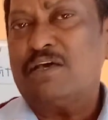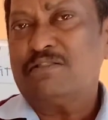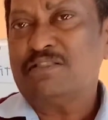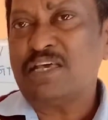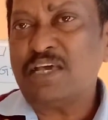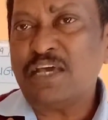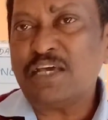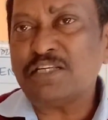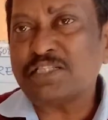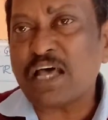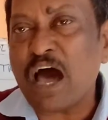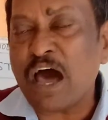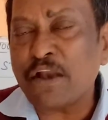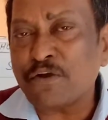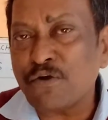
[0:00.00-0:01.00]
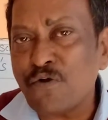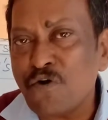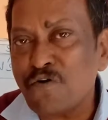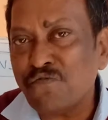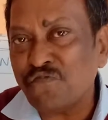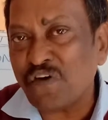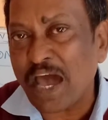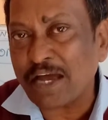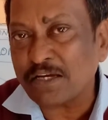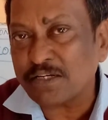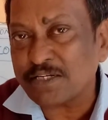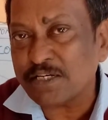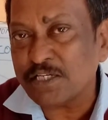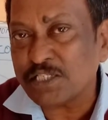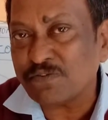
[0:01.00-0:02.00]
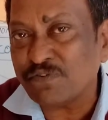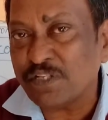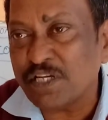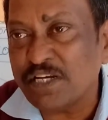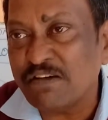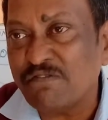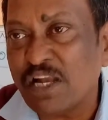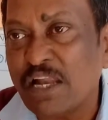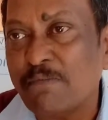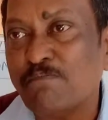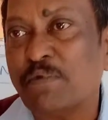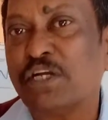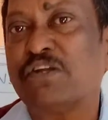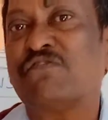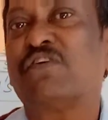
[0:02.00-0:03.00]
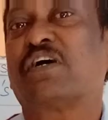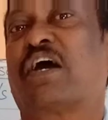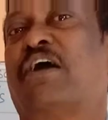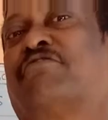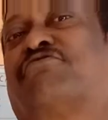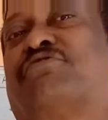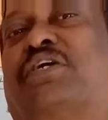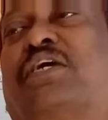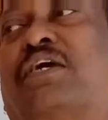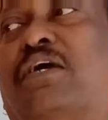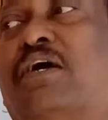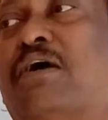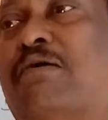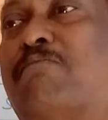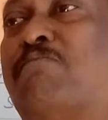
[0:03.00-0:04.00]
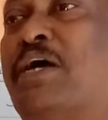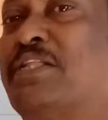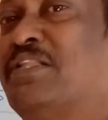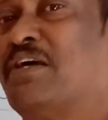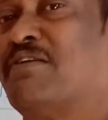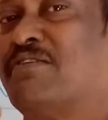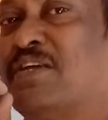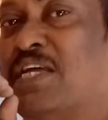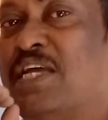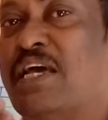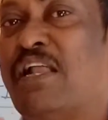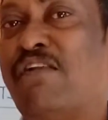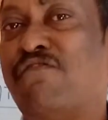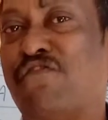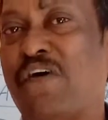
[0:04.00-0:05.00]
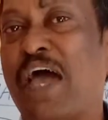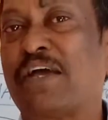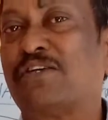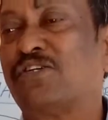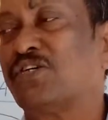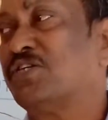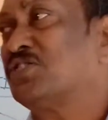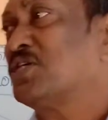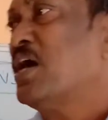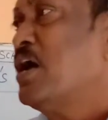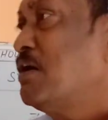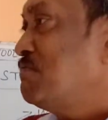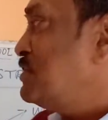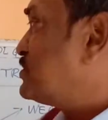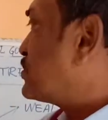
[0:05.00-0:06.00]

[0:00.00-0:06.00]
These are no factors for the development of a country. But the real factors which